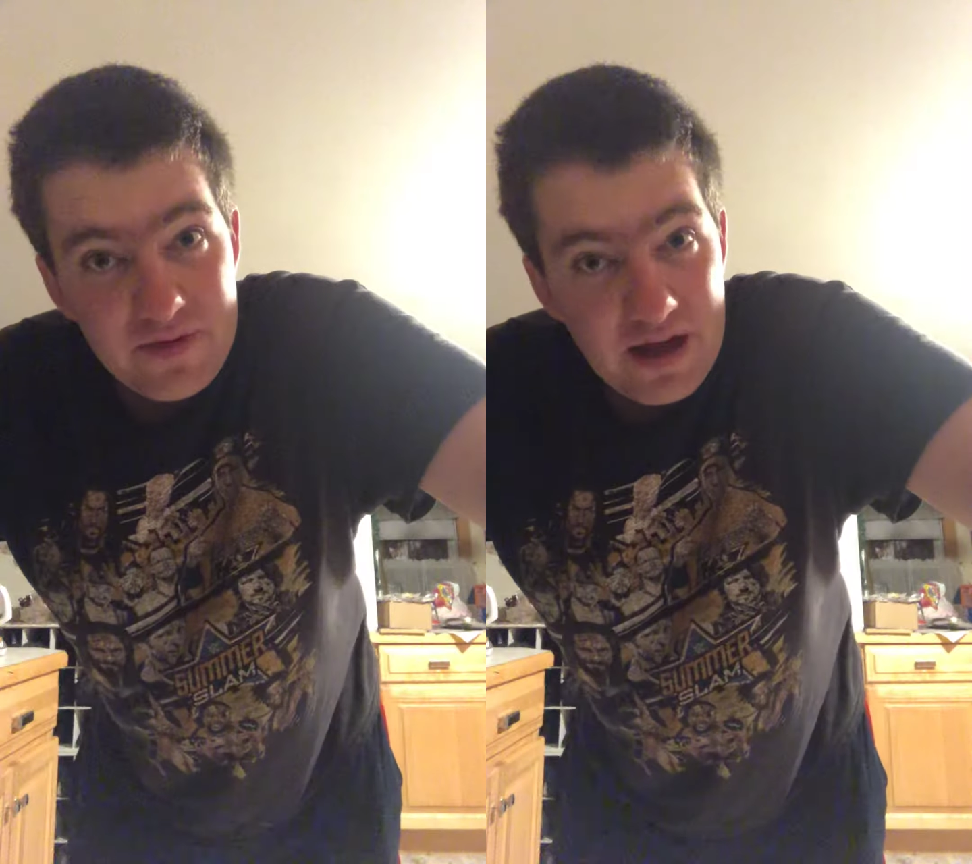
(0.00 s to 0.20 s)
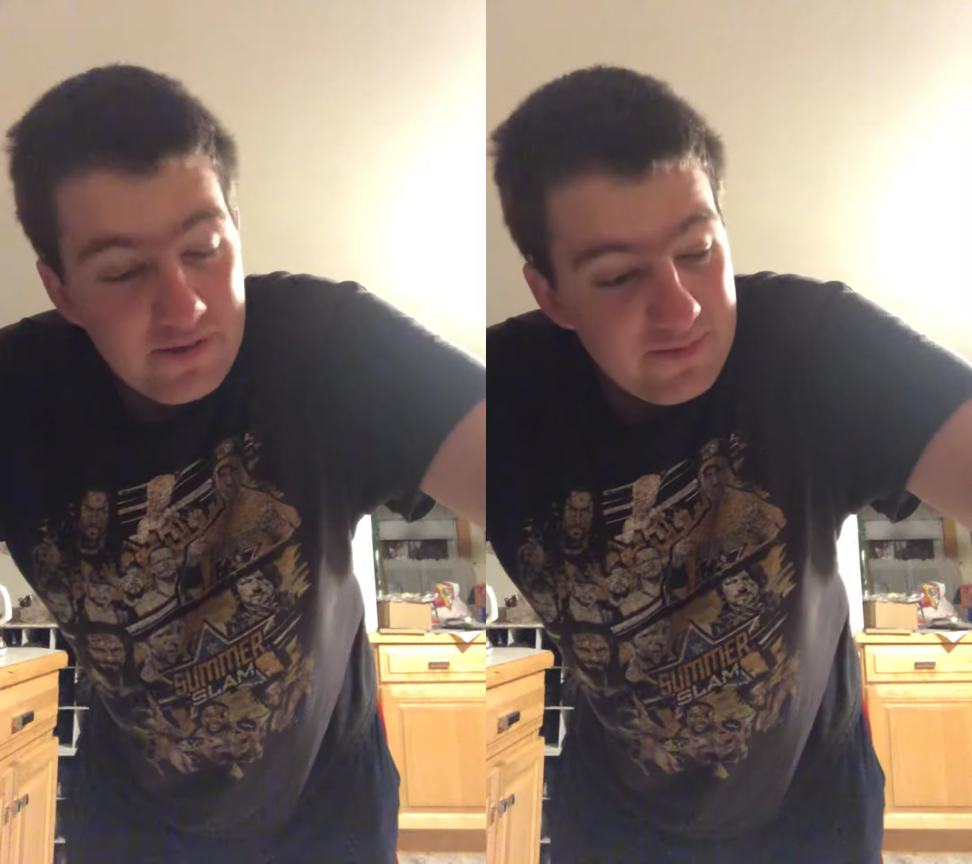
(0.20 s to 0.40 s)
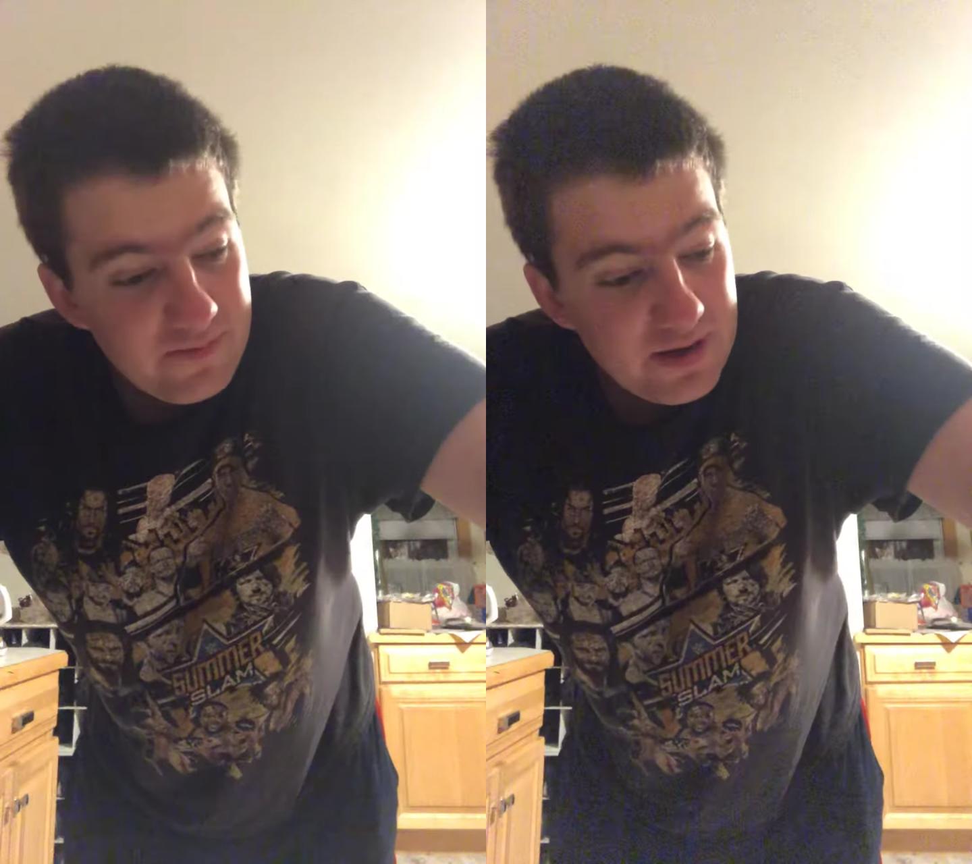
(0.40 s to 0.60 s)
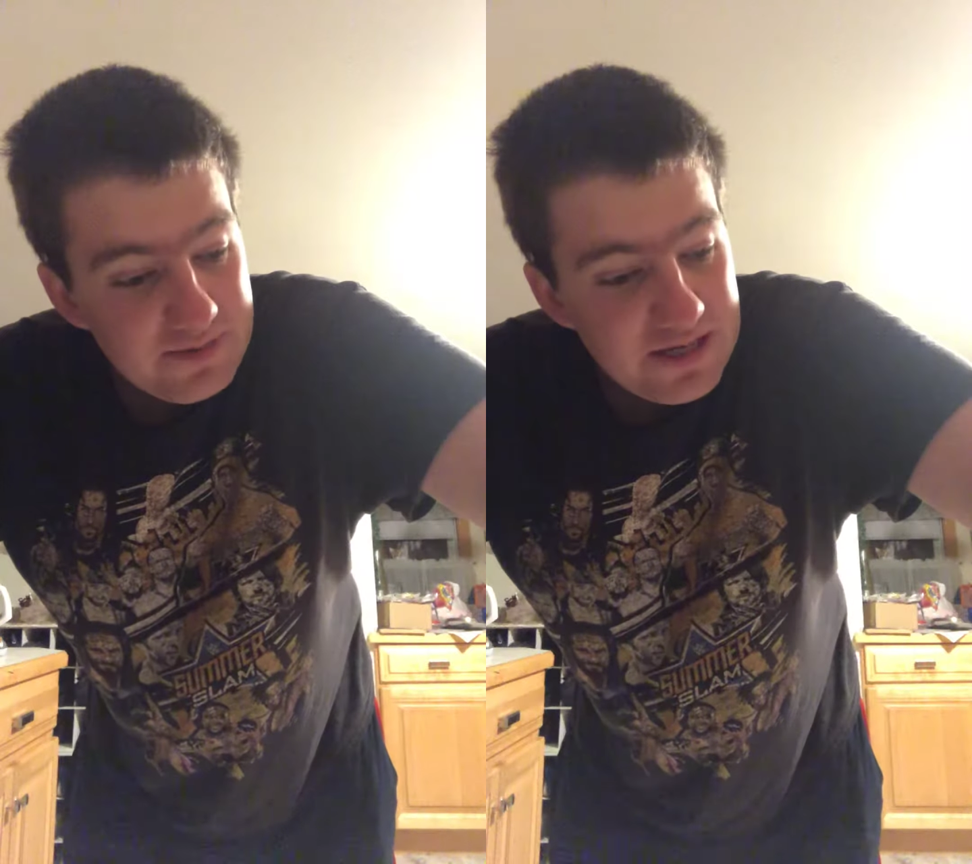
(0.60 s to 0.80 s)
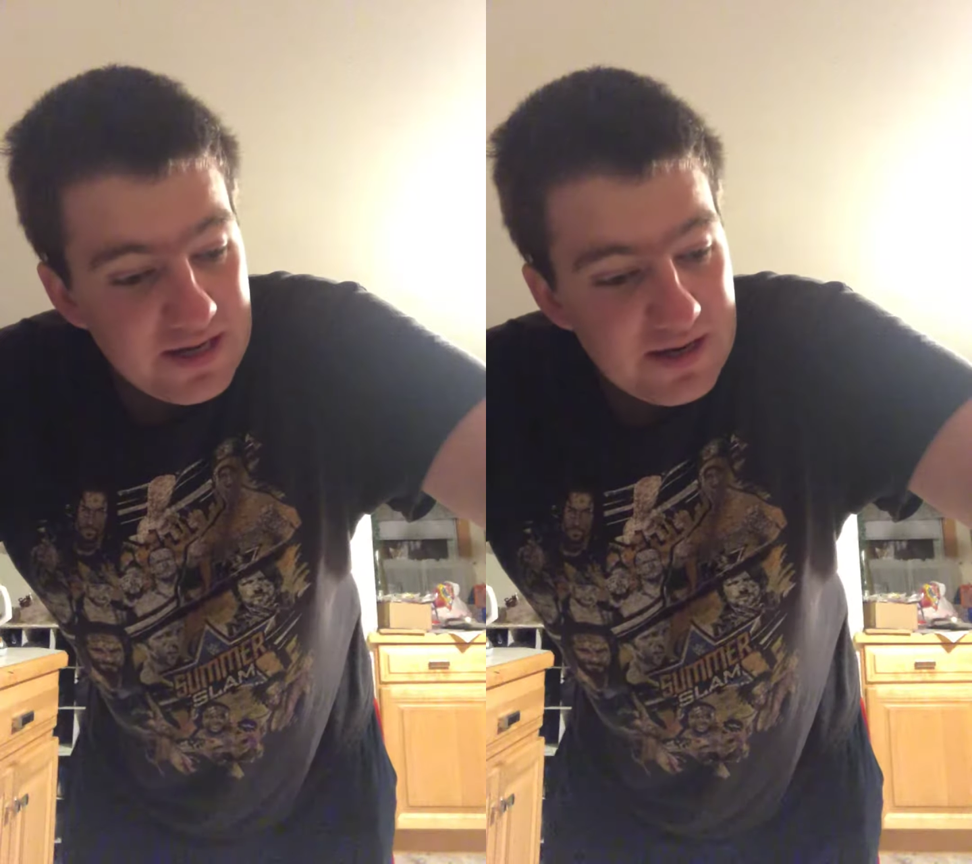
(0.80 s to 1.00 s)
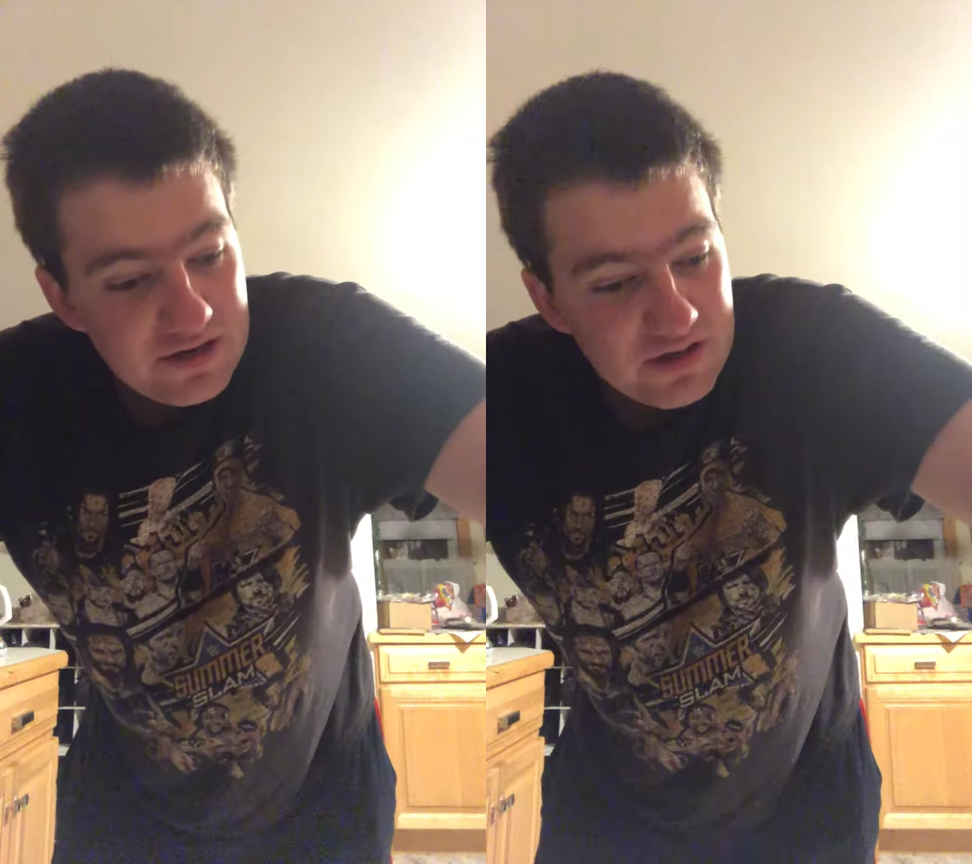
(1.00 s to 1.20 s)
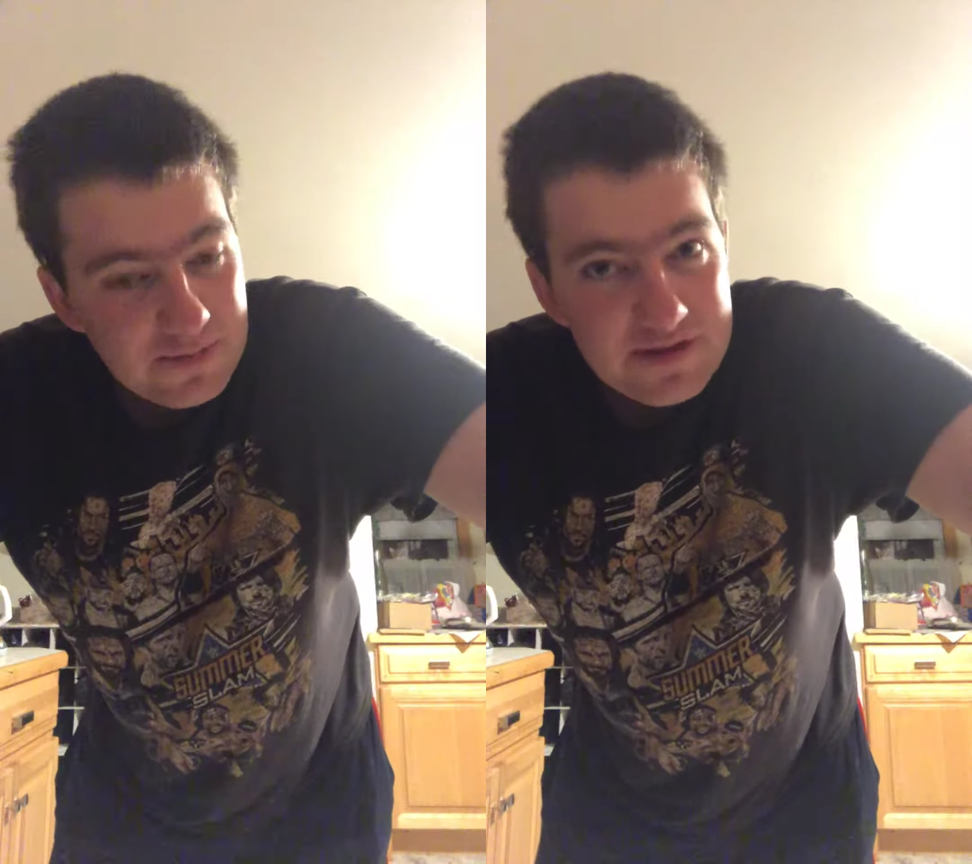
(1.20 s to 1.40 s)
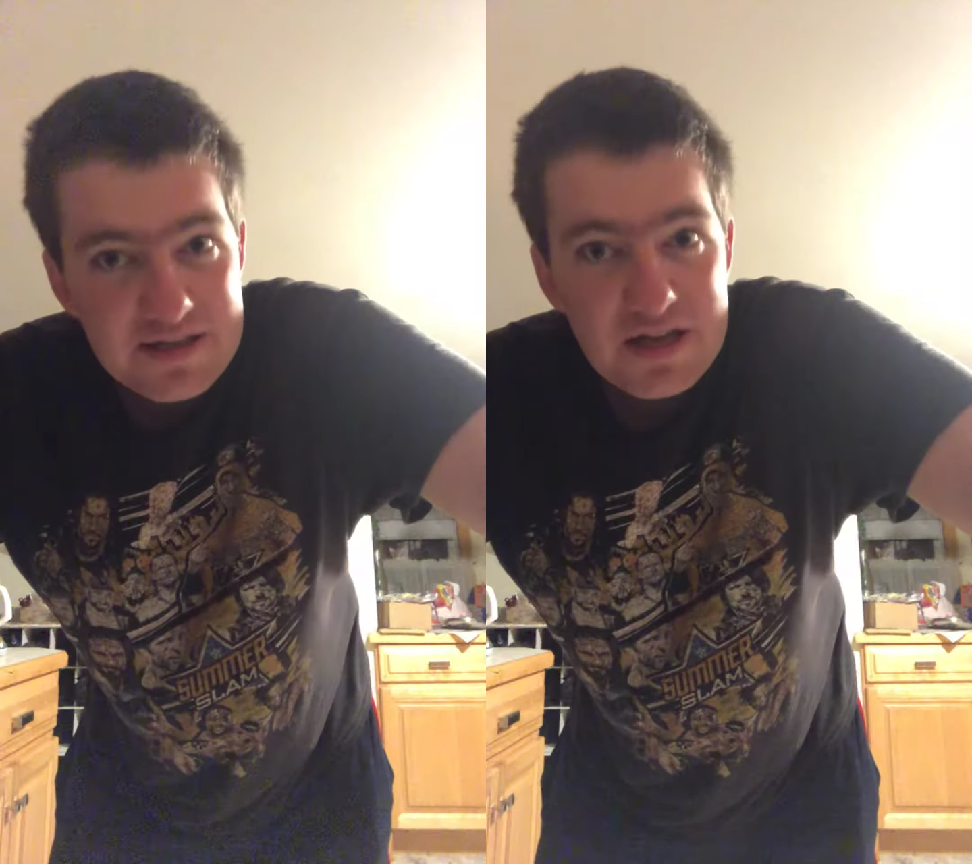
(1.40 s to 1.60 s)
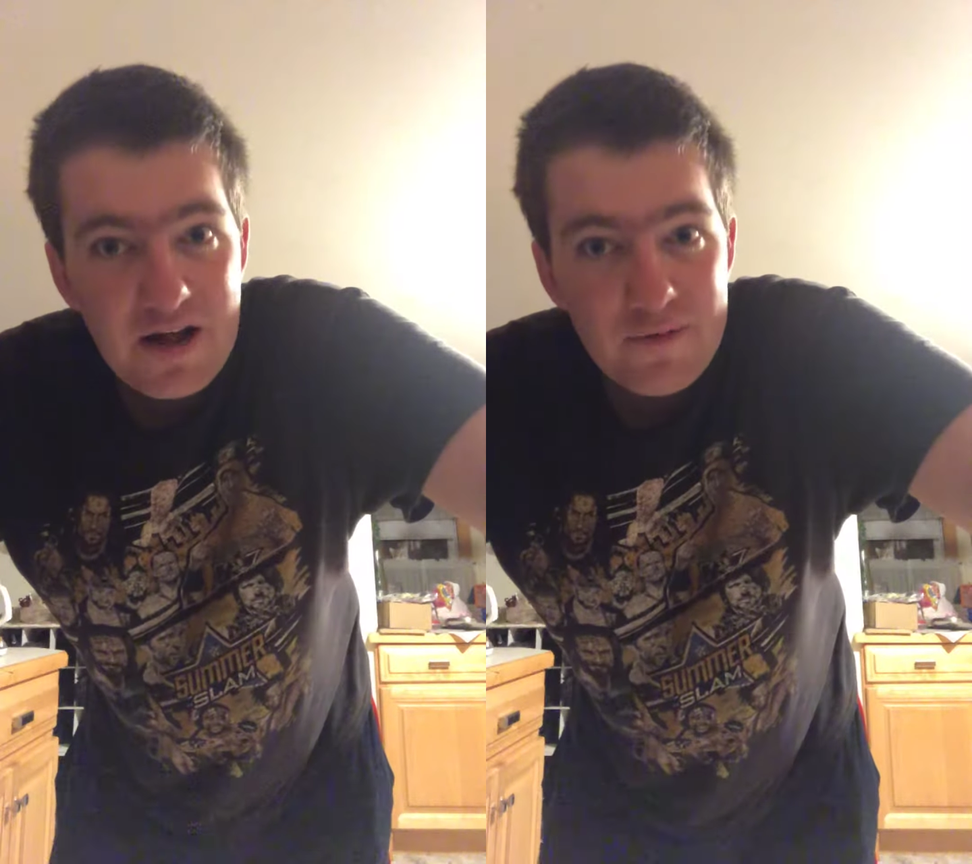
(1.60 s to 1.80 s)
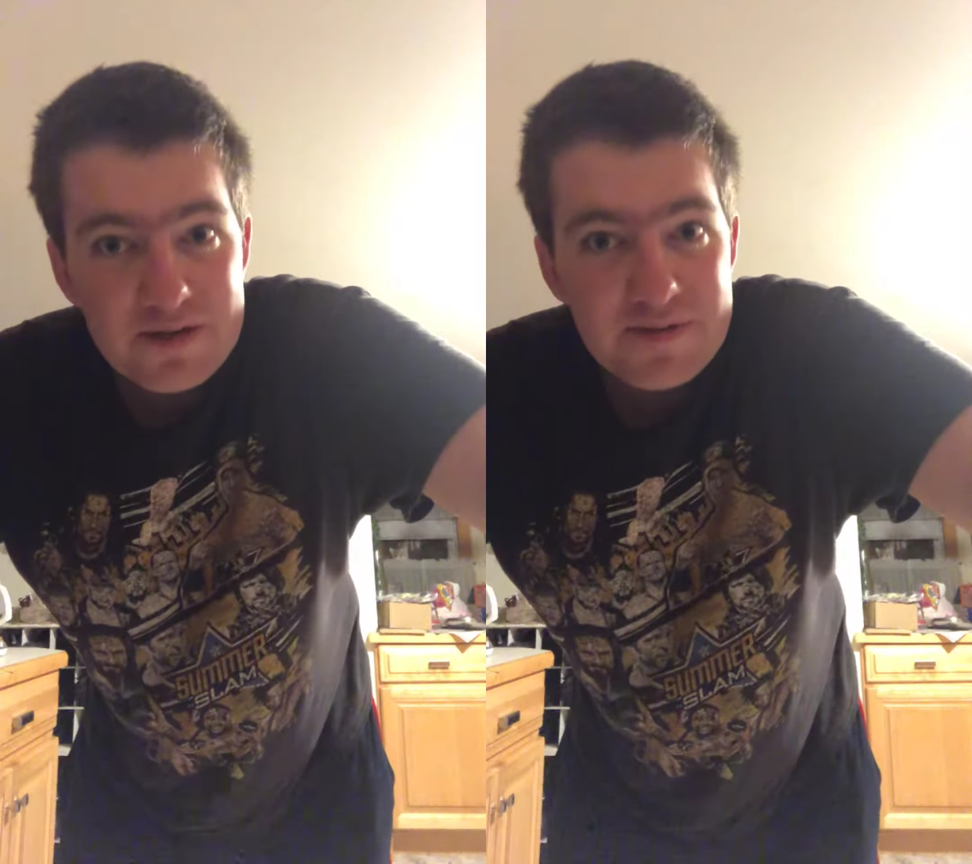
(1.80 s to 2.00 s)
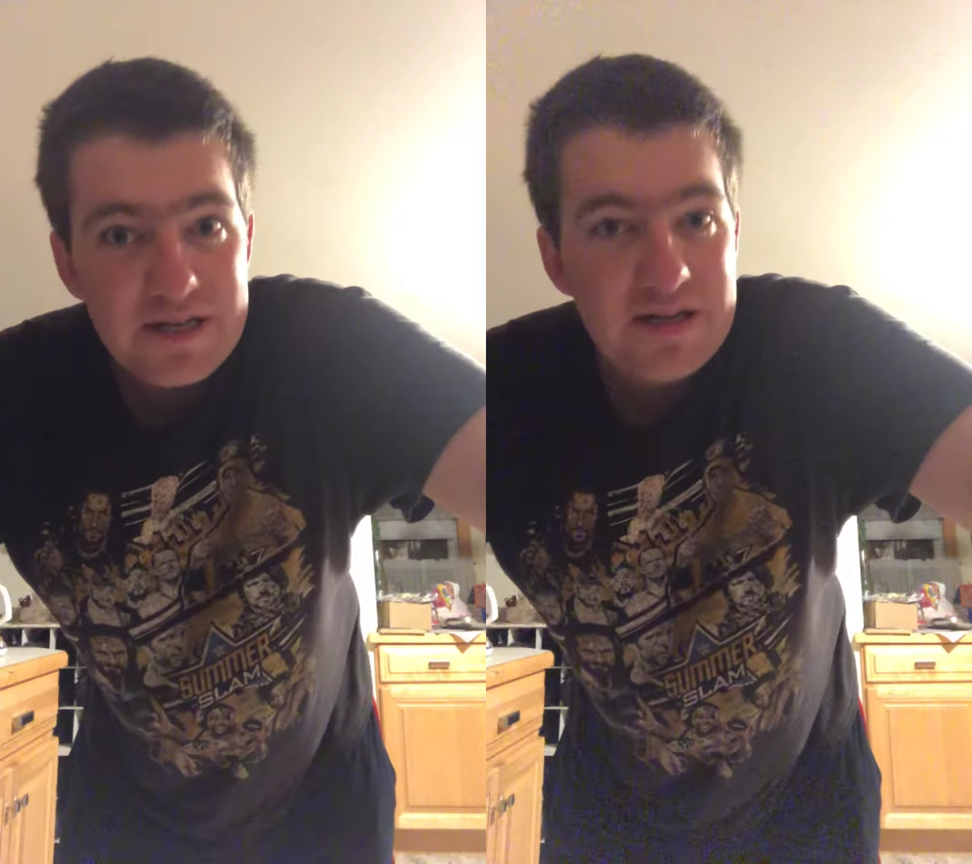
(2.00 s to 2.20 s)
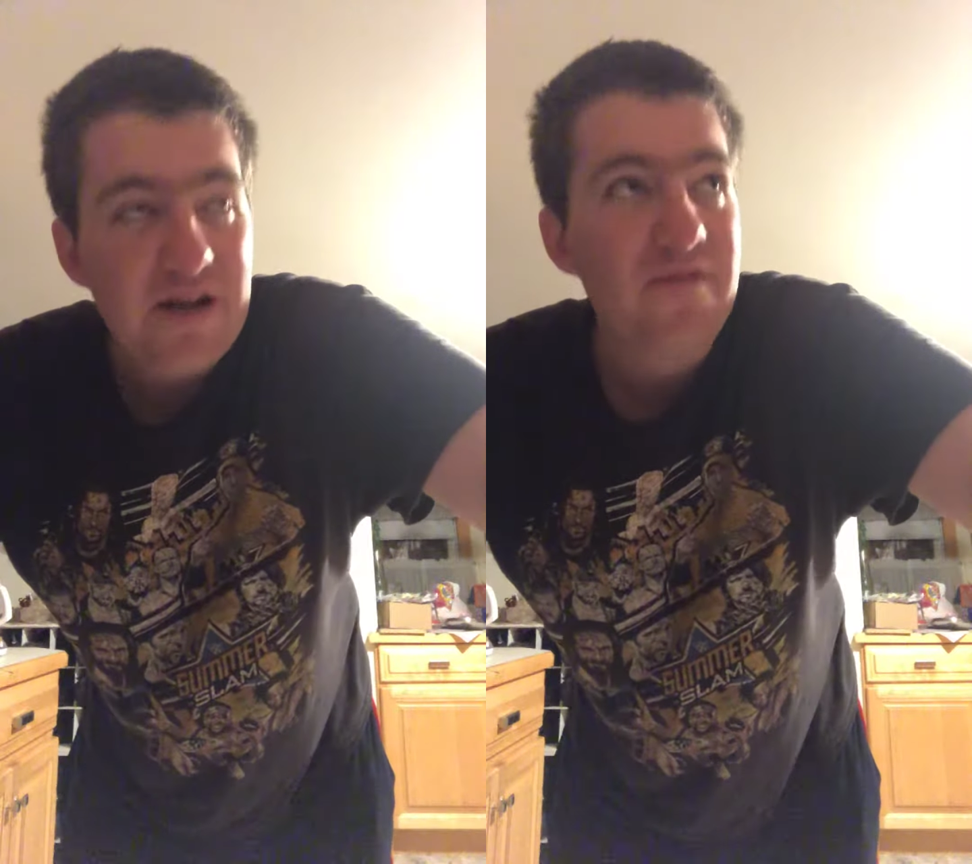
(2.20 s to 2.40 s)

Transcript: I might be taking an extra couple of days off was because I